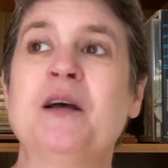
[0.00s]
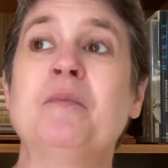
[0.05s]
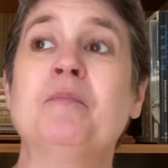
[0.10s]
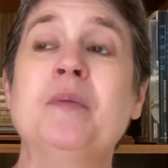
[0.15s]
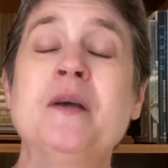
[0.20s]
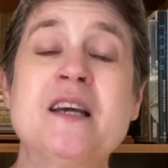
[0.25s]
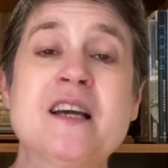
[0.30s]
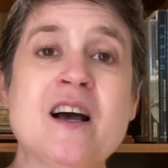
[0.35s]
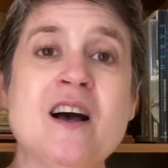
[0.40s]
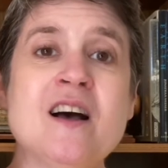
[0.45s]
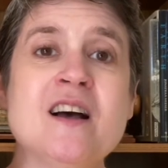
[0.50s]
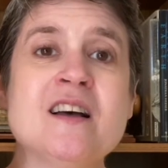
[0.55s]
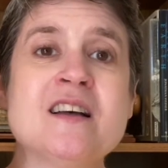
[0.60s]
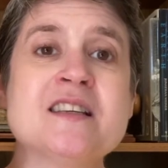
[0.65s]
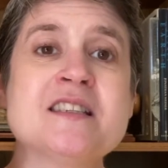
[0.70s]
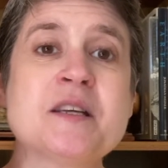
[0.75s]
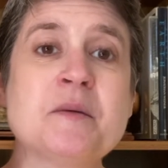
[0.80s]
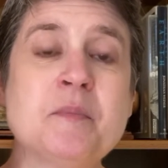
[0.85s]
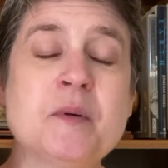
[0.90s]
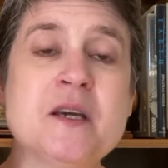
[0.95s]

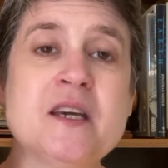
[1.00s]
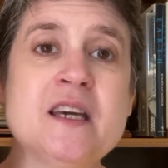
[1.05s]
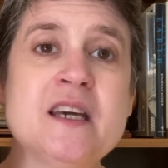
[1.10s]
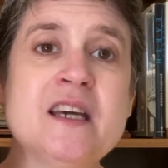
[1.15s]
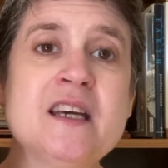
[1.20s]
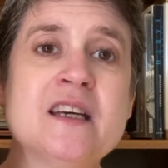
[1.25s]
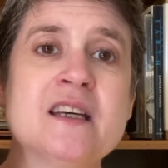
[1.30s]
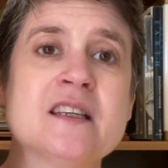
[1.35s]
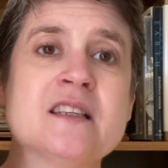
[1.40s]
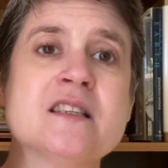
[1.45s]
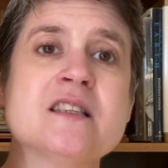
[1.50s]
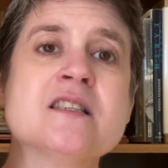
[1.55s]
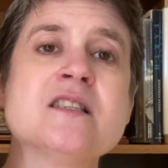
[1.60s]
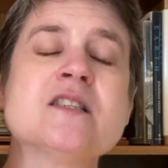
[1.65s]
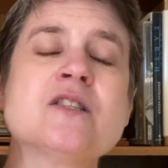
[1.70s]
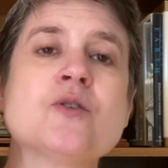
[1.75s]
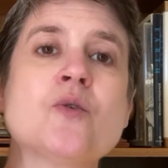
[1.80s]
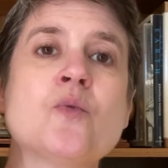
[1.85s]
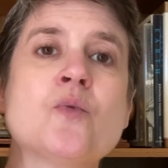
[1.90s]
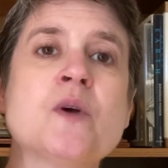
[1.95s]
because it
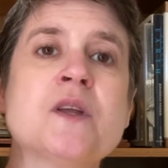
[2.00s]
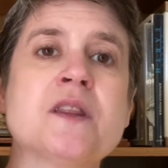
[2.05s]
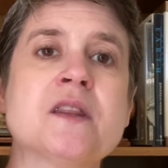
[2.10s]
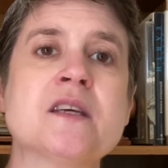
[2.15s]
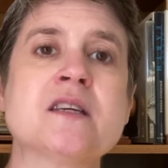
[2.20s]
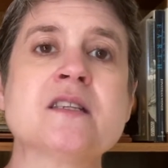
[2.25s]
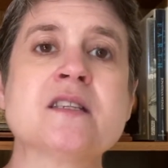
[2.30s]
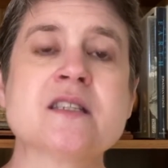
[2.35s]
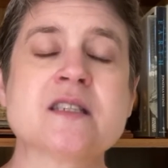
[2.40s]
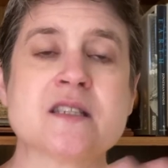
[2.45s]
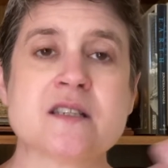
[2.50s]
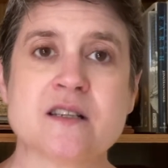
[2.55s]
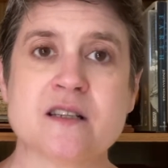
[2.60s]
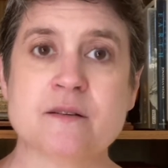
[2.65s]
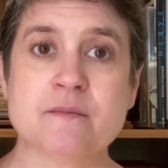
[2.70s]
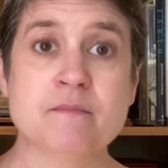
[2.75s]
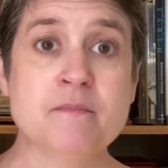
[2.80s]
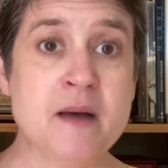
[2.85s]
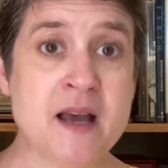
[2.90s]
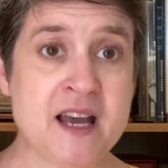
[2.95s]
begins with this
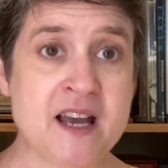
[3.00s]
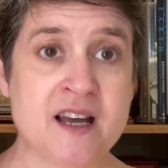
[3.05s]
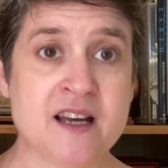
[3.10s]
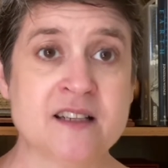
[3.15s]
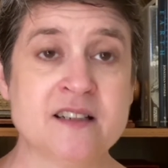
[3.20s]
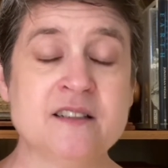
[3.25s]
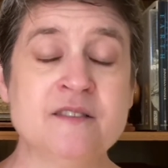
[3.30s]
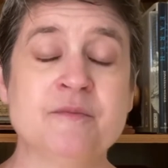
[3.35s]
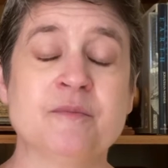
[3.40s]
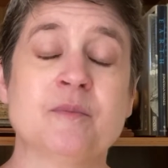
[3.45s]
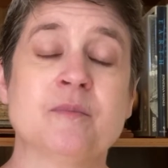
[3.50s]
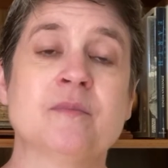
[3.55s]
man,